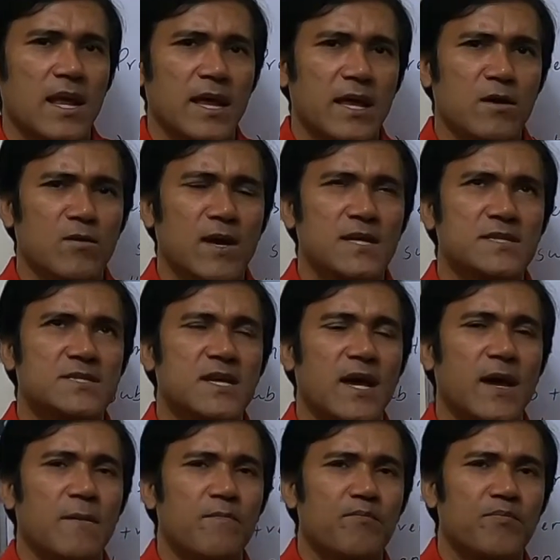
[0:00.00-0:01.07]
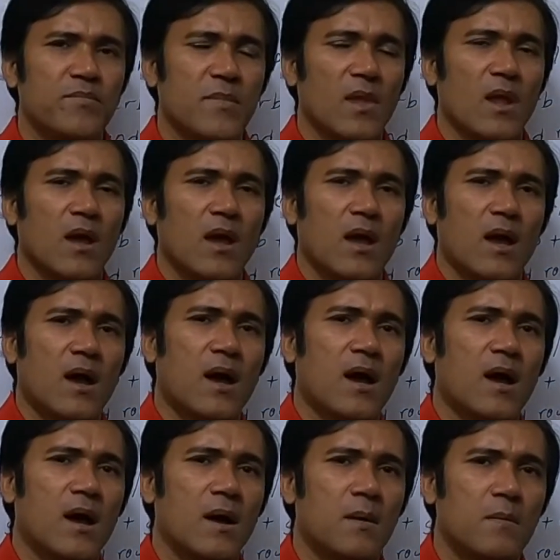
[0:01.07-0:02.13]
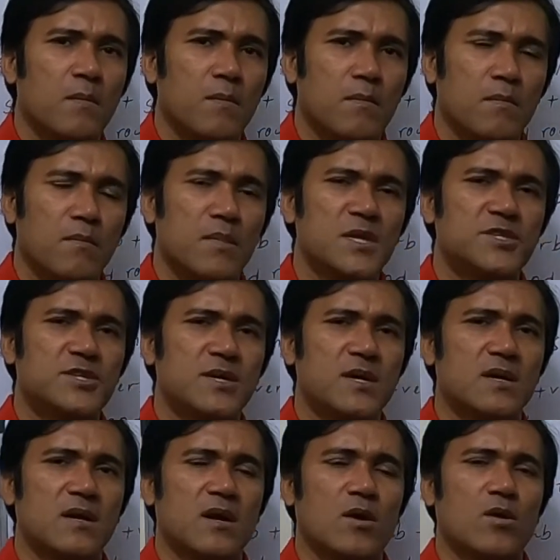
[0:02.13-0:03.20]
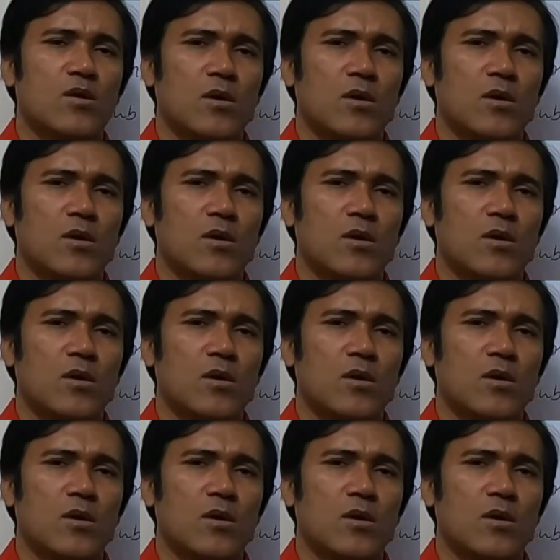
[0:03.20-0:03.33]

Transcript: You can say Mr.